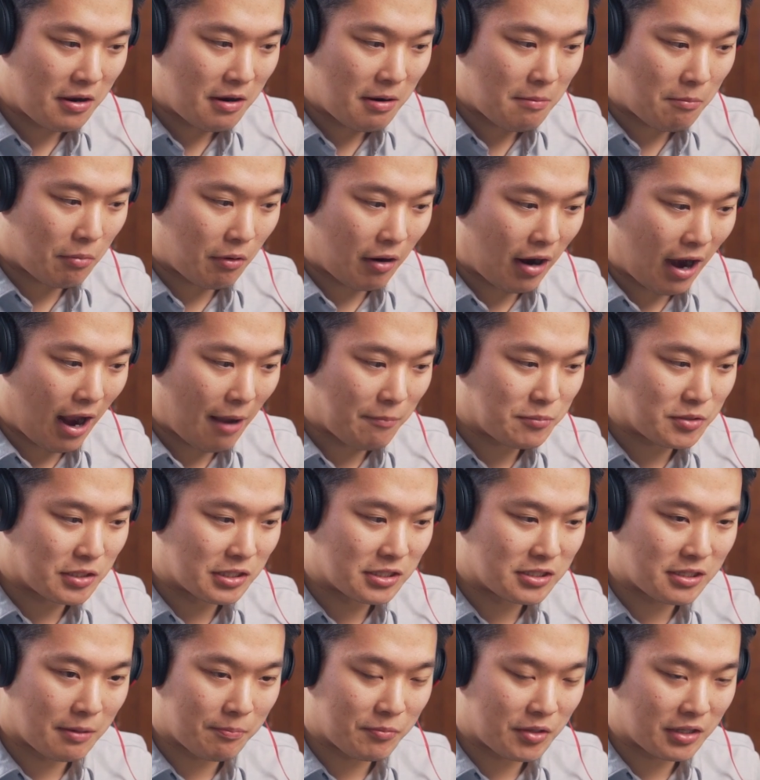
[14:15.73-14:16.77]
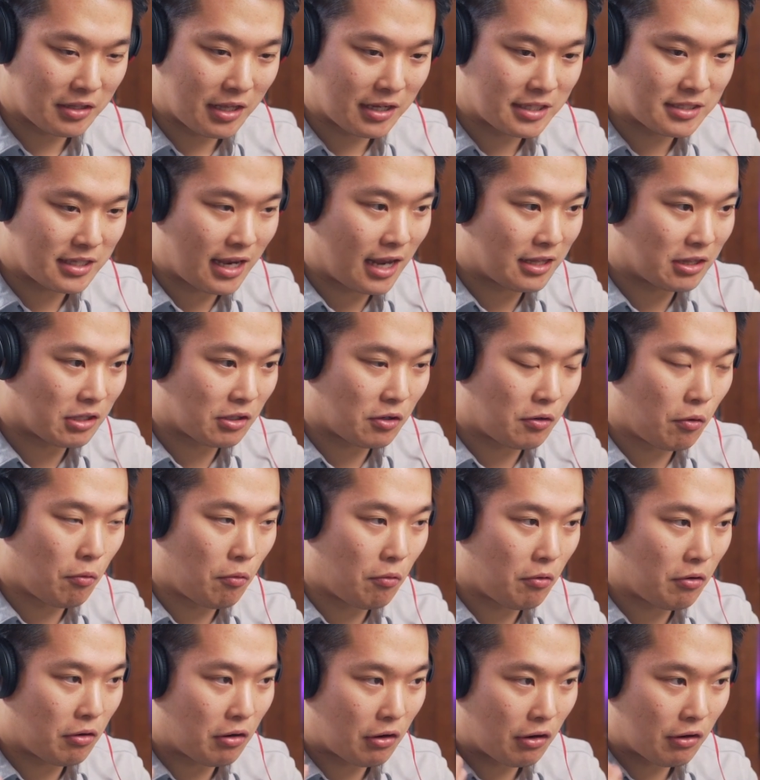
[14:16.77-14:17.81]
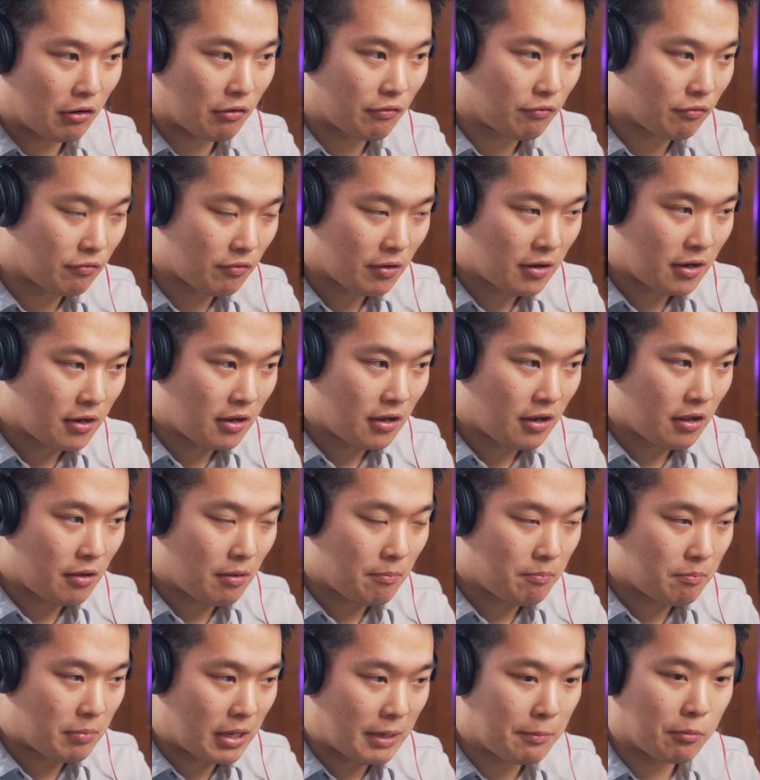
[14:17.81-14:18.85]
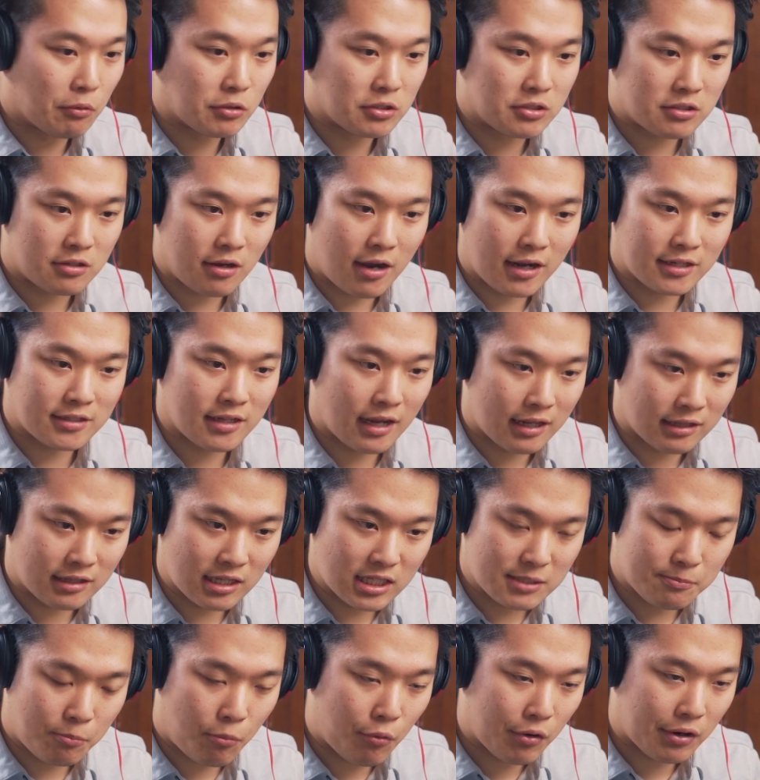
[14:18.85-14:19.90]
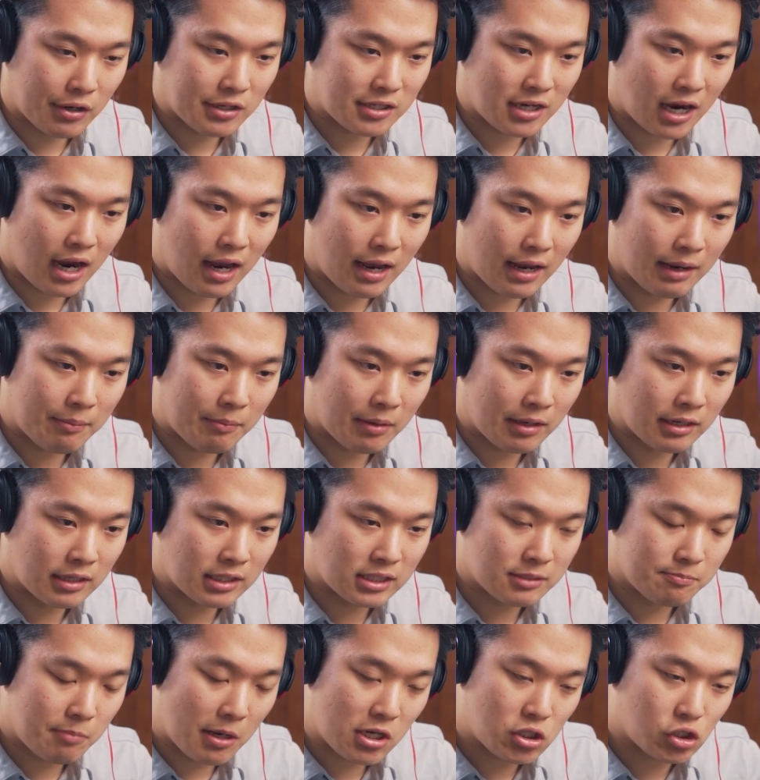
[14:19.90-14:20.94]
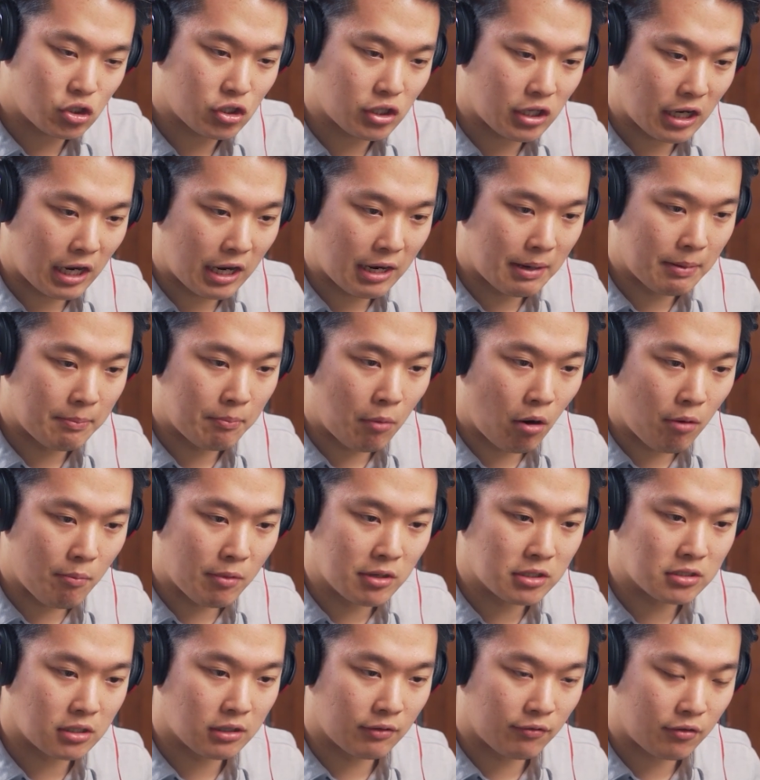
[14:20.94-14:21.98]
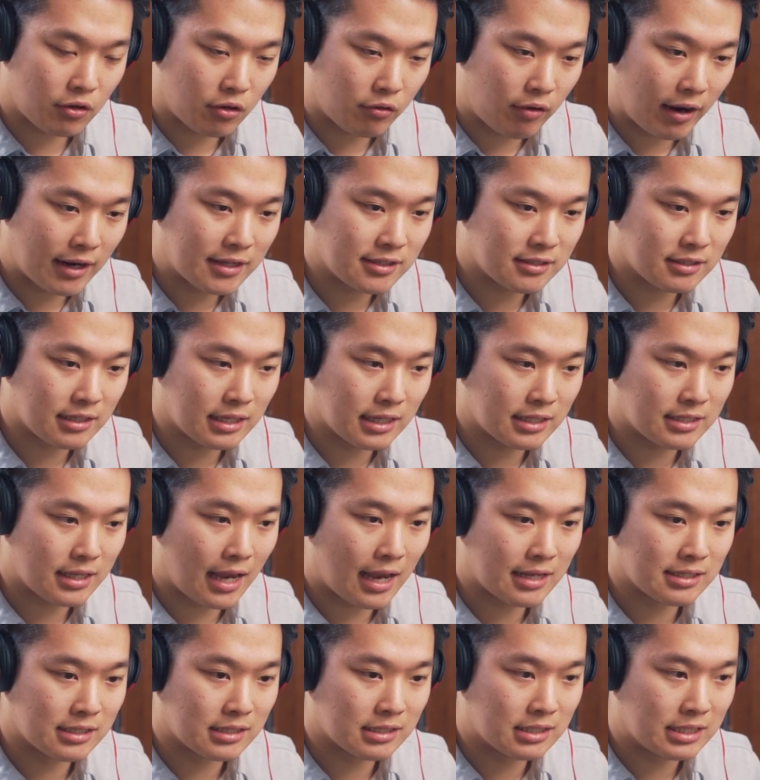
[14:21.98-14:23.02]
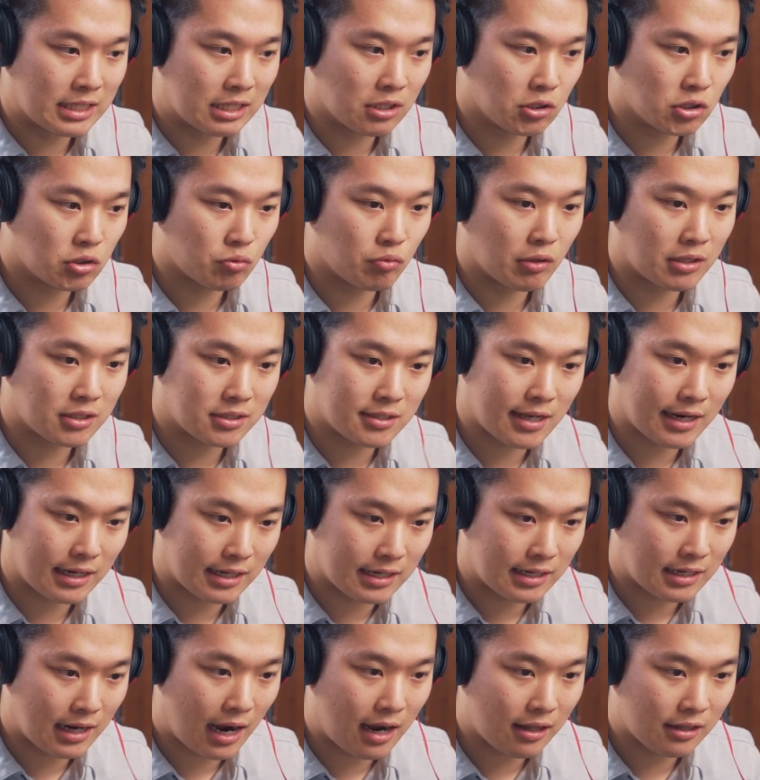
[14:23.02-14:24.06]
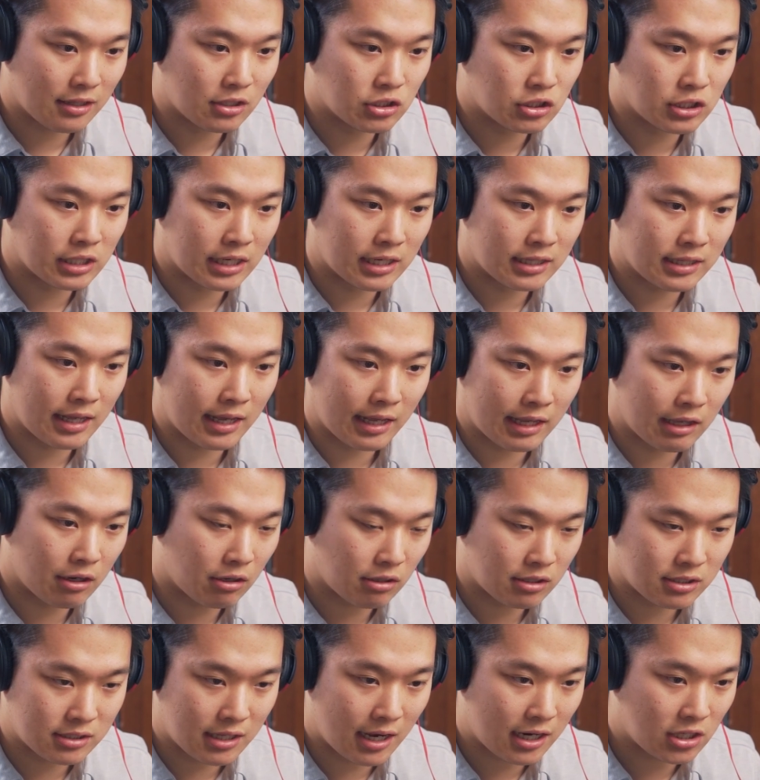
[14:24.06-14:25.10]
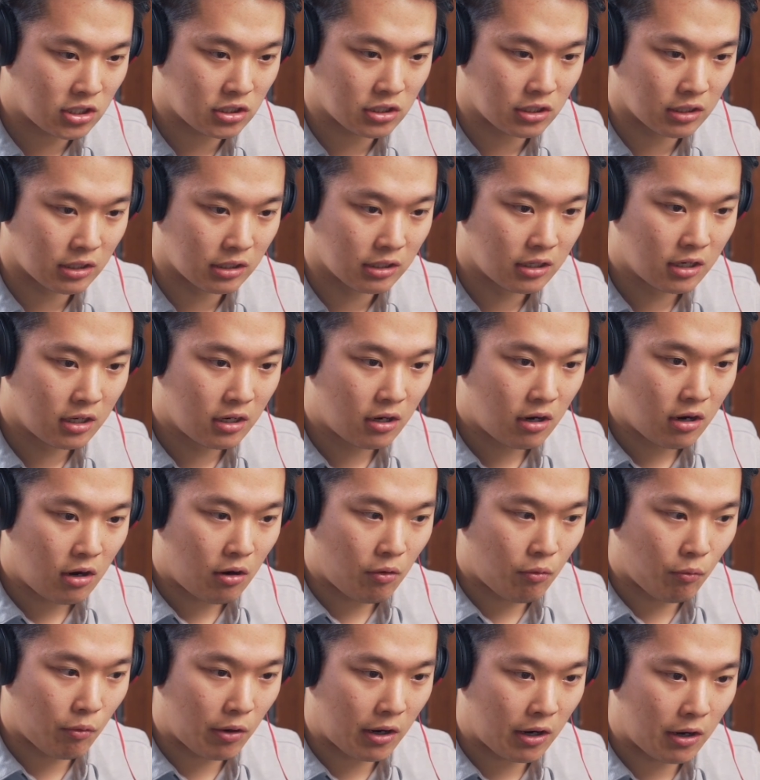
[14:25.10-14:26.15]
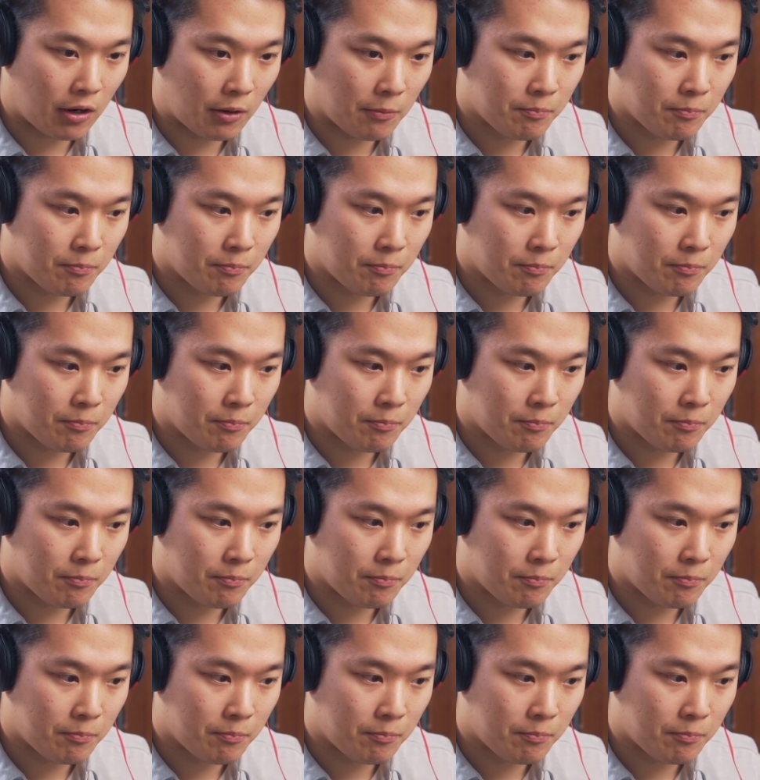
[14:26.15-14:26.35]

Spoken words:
perhaps is something that's at the core of people's thoughts at this point in time, and especially in moments of crises as it deals with technology and that intersection where